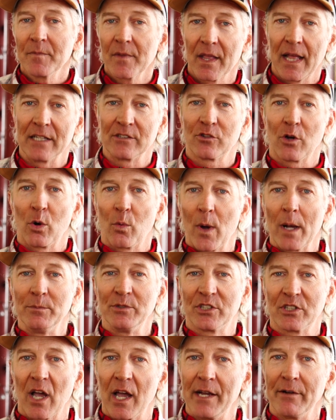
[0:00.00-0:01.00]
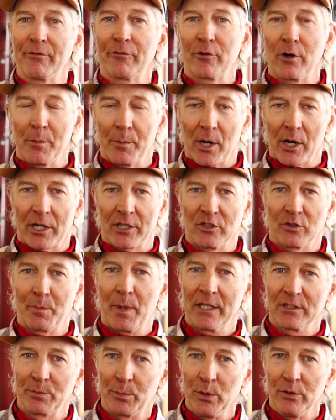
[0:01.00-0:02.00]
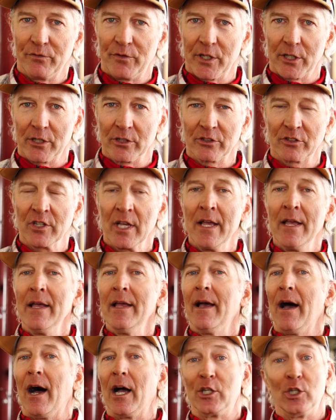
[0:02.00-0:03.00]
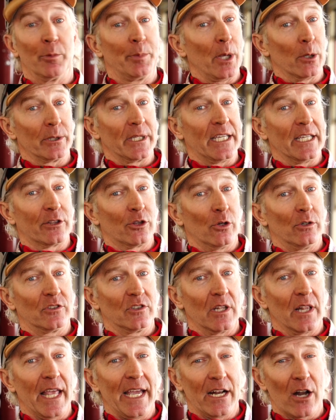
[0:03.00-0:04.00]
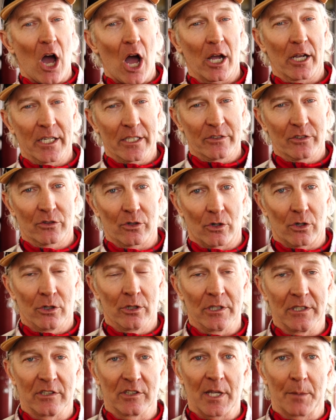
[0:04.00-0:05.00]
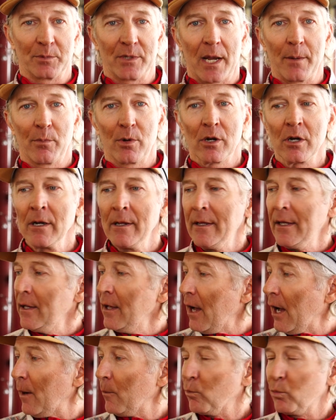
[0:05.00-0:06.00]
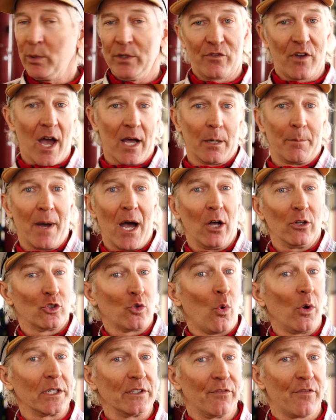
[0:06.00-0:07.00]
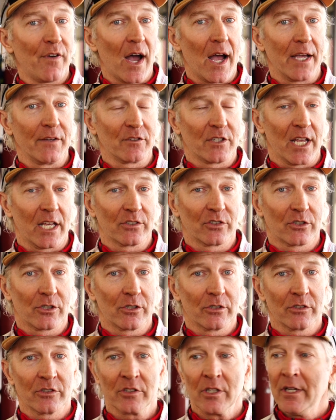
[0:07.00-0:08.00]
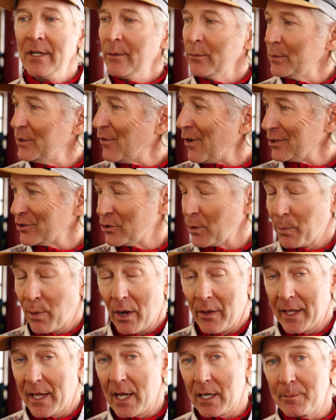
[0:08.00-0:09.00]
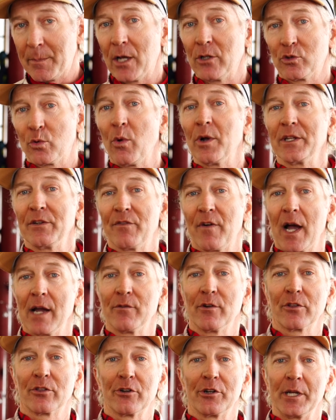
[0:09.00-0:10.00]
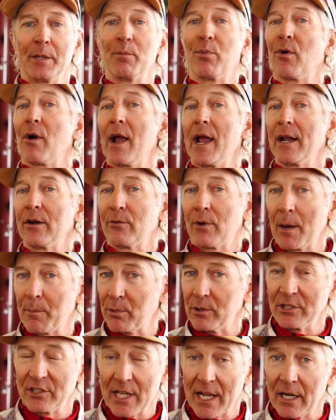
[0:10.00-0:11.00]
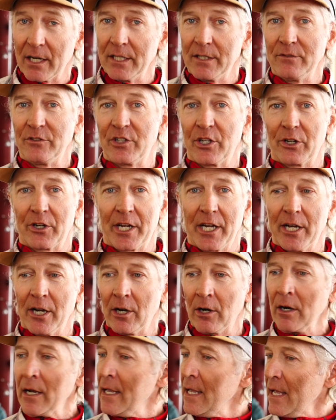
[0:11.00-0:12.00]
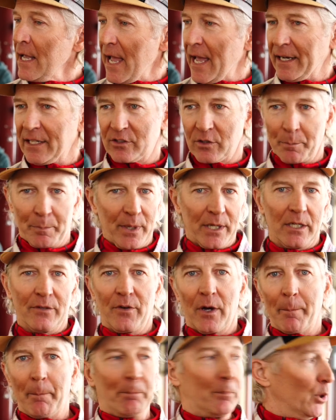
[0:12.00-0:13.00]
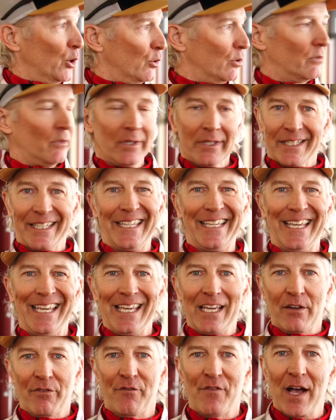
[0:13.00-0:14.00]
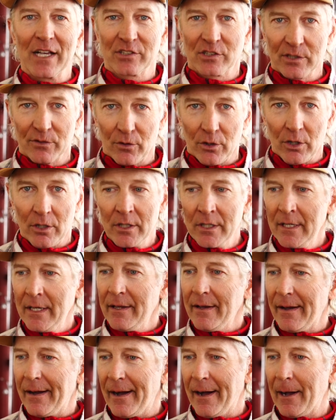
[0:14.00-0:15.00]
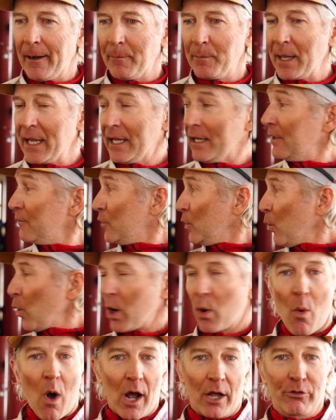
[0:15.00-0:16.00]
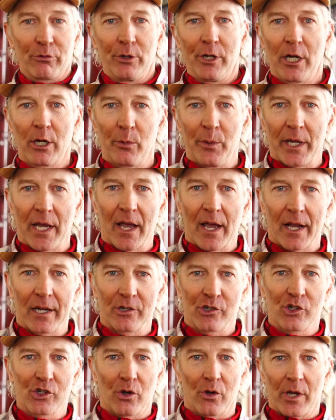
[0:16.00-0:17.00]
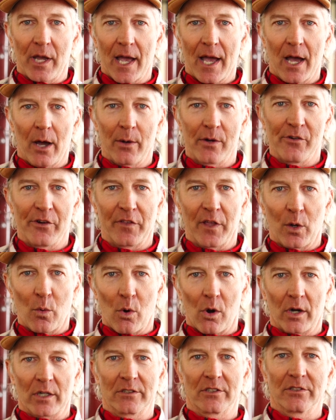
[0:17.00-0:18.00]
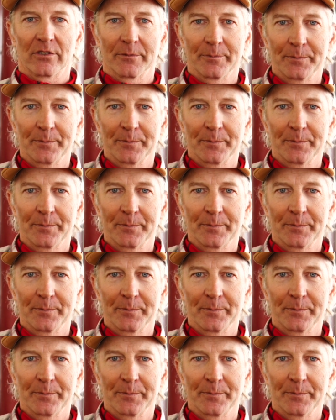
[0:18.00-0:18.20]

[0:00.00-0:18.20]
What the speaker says: That's our website for America's Best Boot Fitters. You'll be able to get those in late August or early September. We've got about 25 testers. We've also probably got about 25 or 30 brand representatives that are here, and it's a bit of a boot geek festival. And if you want to walk through here, we can kind of show you how everything works.